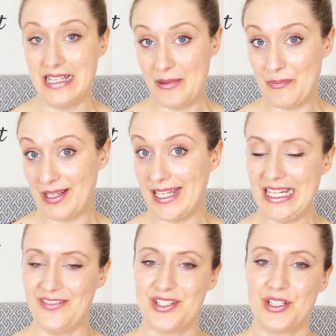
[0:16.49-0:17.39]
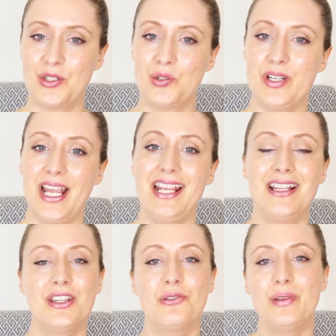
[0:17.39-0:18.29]
and beliefs
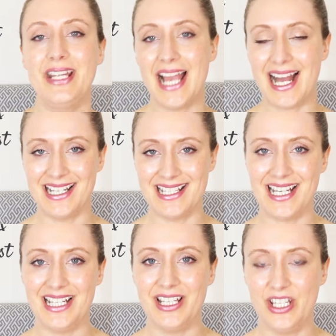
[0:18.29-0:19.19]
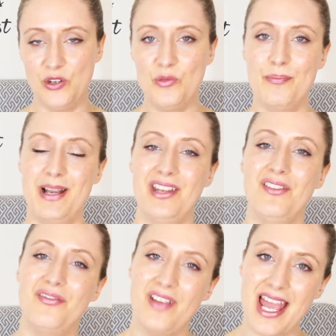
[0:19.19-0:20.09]
create the reality that you
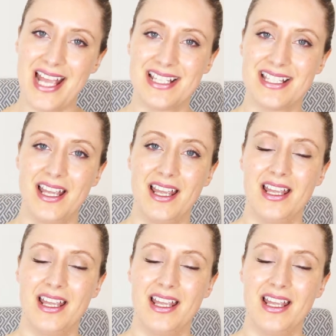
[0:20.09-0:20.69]
manifest.